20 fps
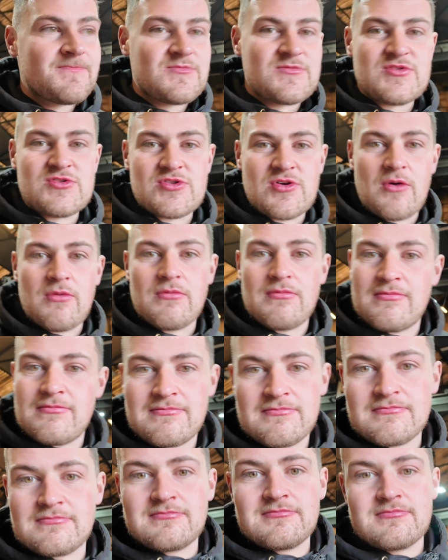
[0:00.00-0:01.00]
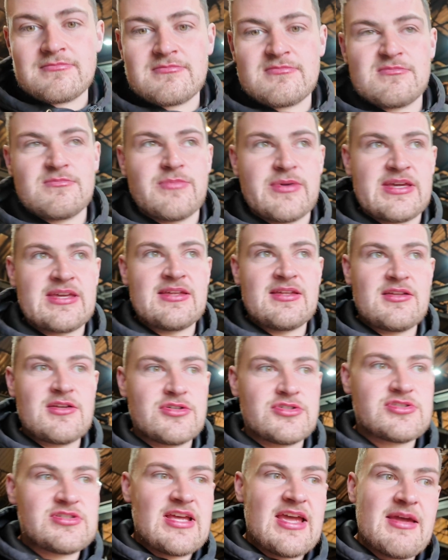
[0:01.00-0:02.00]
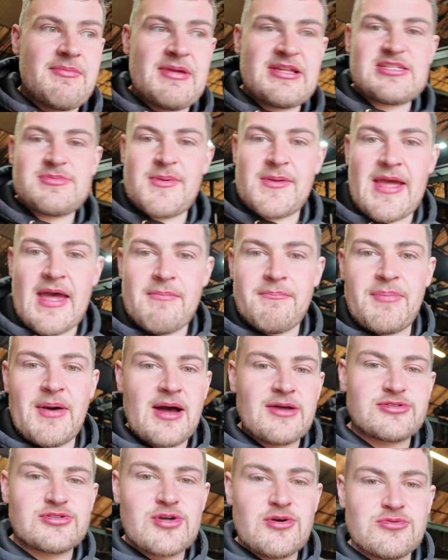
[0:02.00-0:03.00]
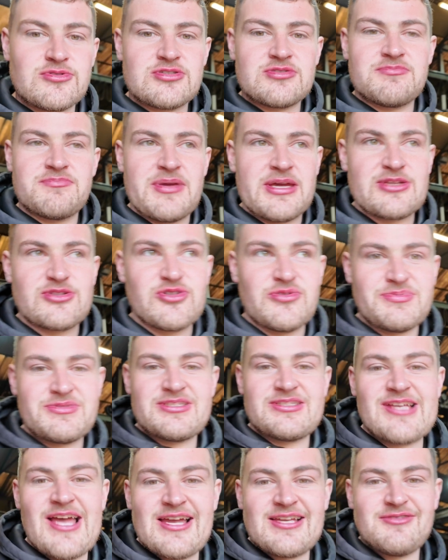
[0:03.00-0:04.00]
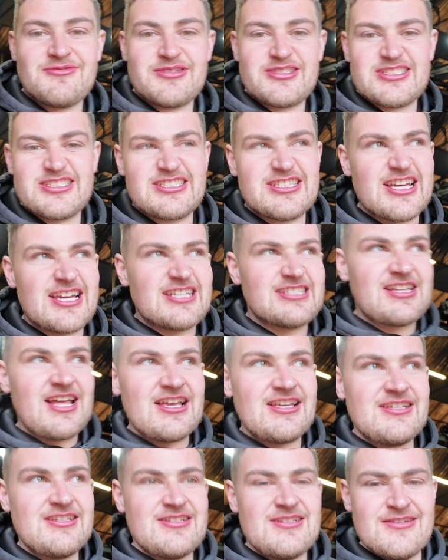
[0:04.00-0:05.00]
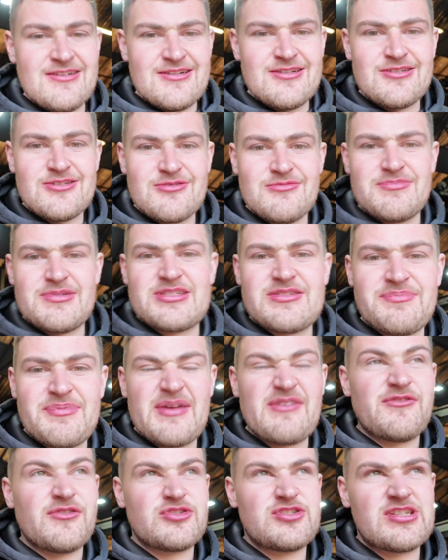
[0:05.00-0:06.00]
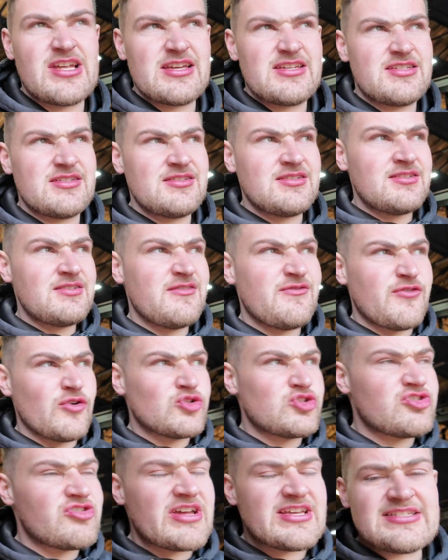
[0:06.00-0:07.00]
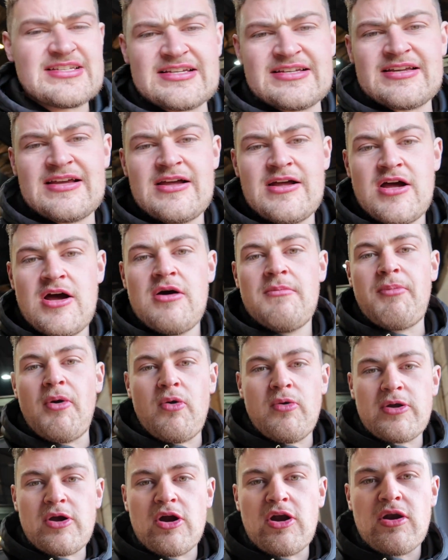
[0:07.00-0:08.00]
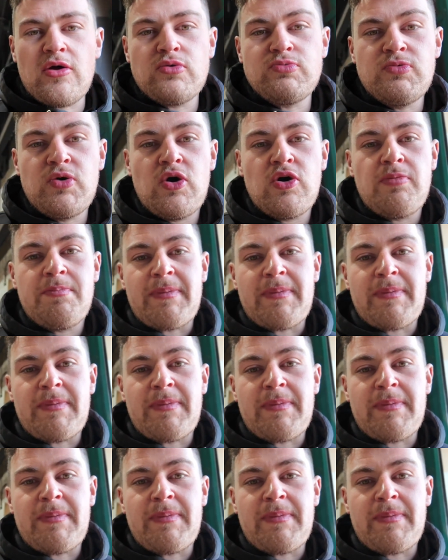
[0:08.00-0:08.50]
So, because they're meant to be getting powder coated and picked up today, which is Thursday. Bit frustrating. But we got a lot more